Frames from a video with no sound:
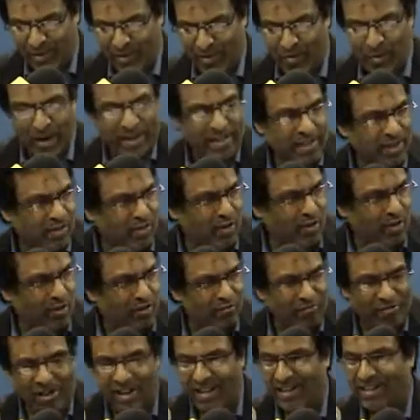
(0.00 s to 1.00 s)
Quite a
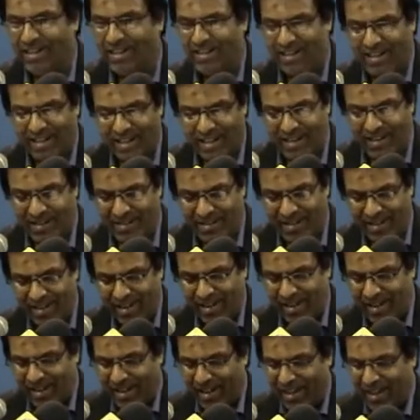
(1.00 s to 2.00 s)
contrast.
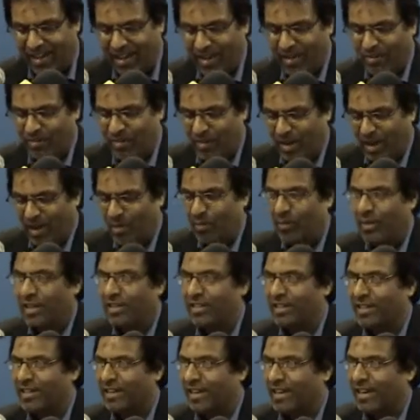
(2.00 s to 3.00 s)
I
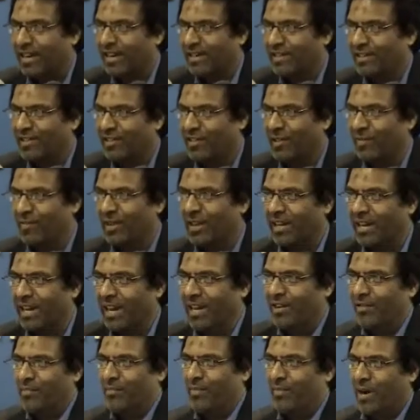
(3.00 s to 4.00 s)
wish similar
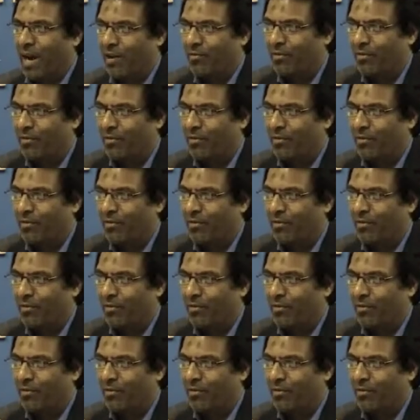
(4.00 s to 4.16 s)
kind of